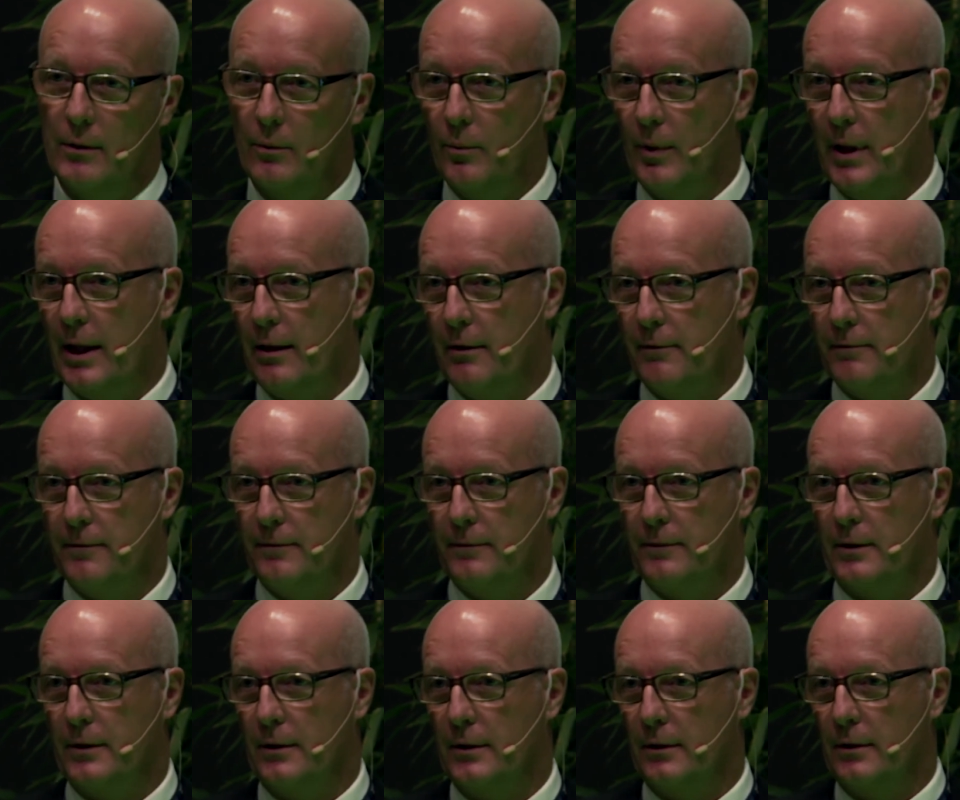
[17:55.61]
we have
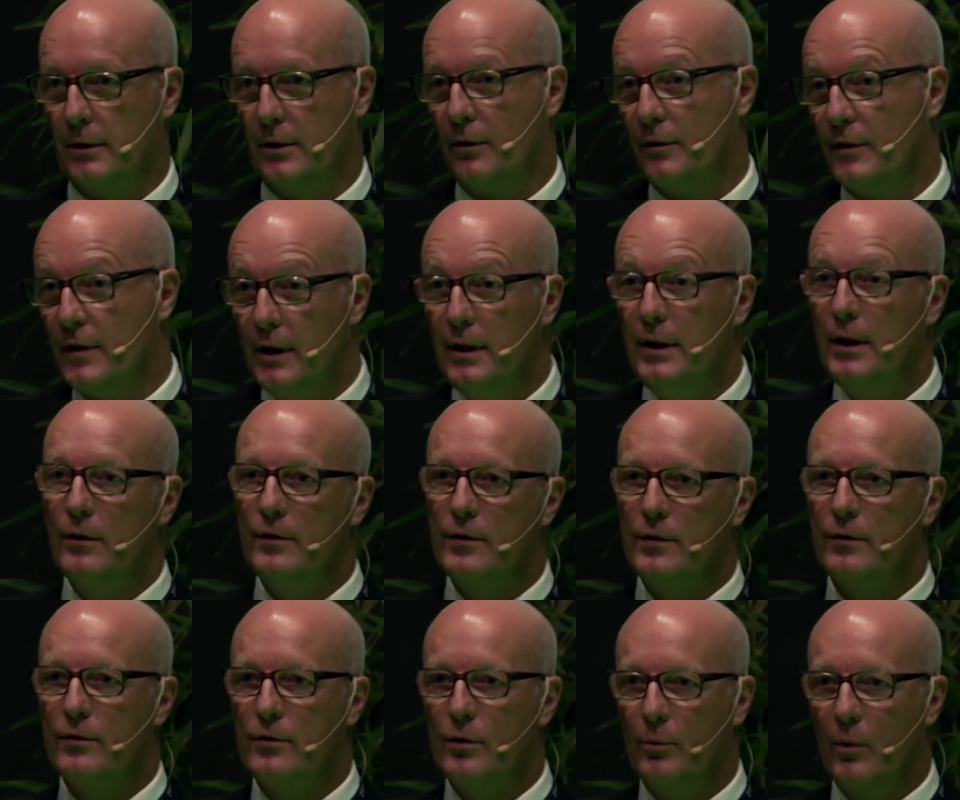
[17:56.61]
uh, continued
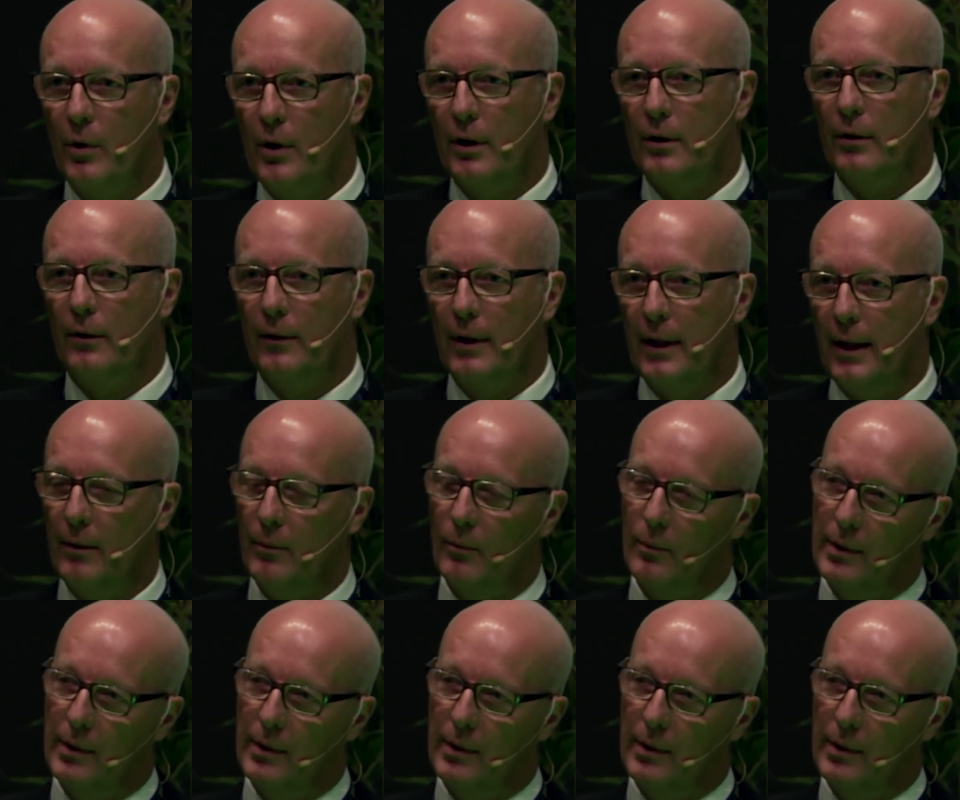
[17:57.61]
to work on that.